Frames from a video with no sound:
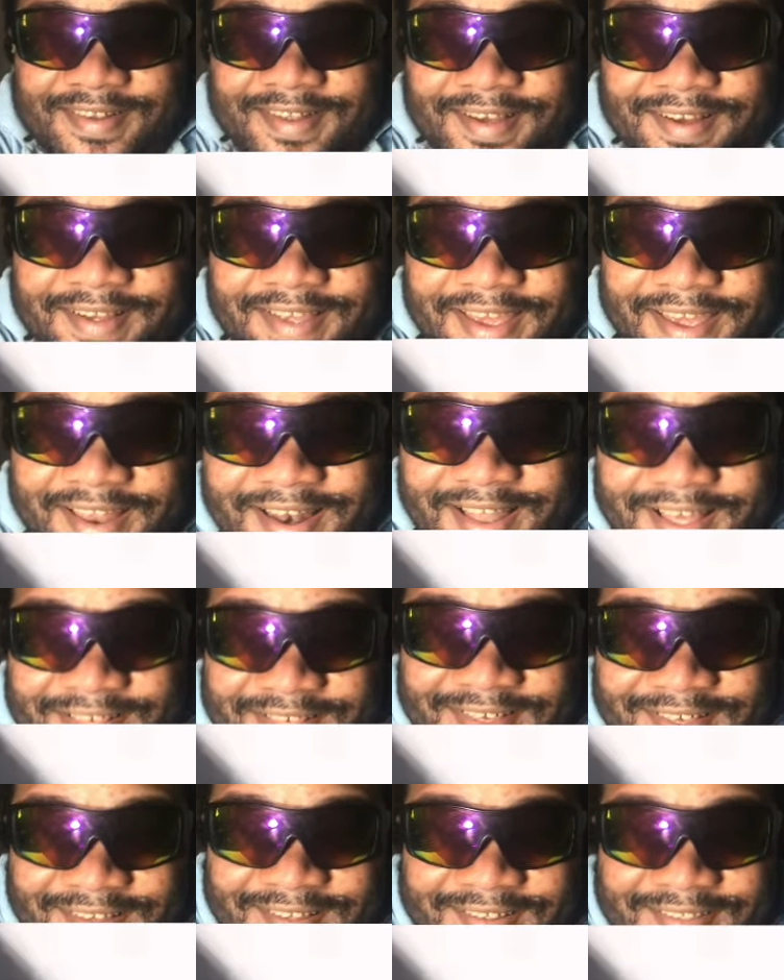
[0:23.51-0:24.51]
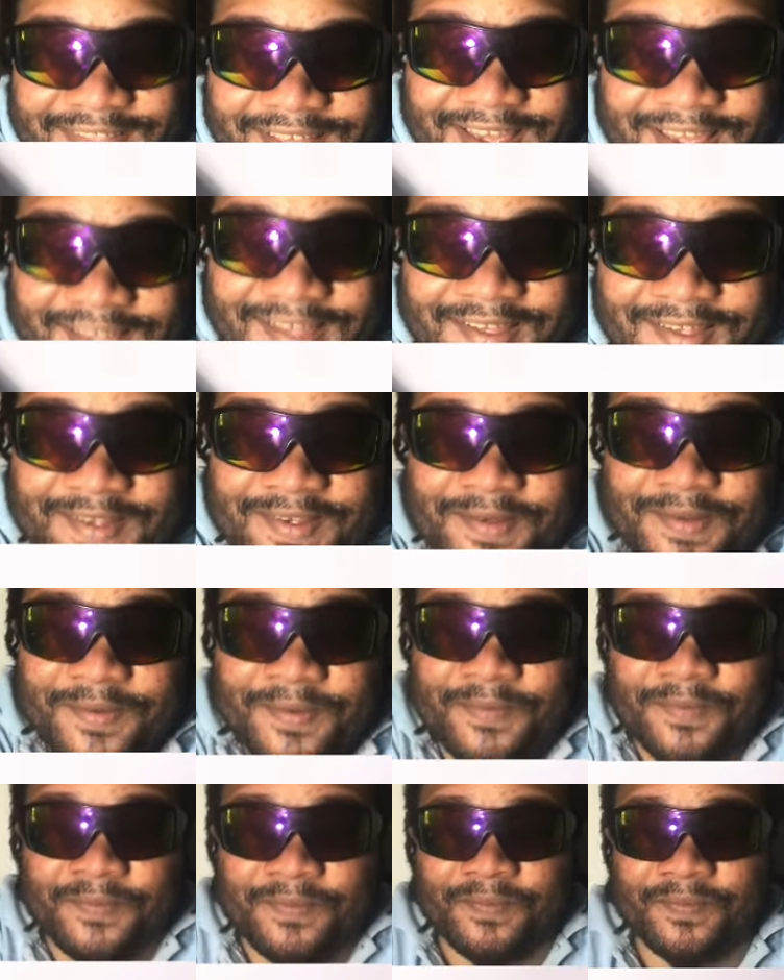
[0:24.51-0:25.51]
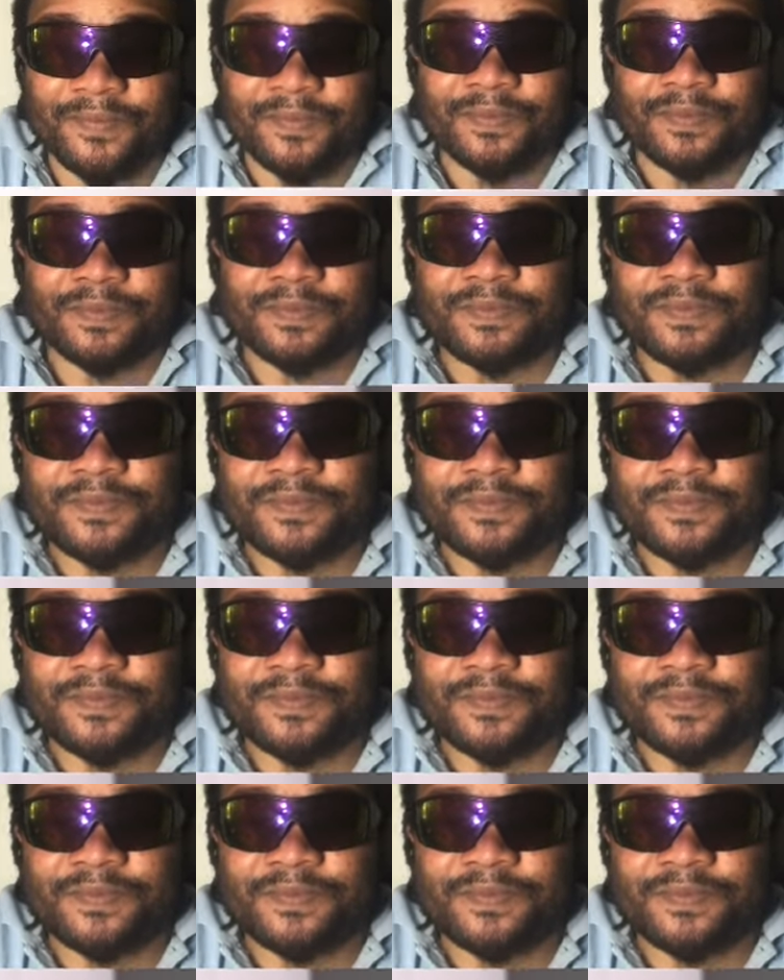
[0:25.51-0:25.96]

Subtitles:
Okay, let's go there. Well, I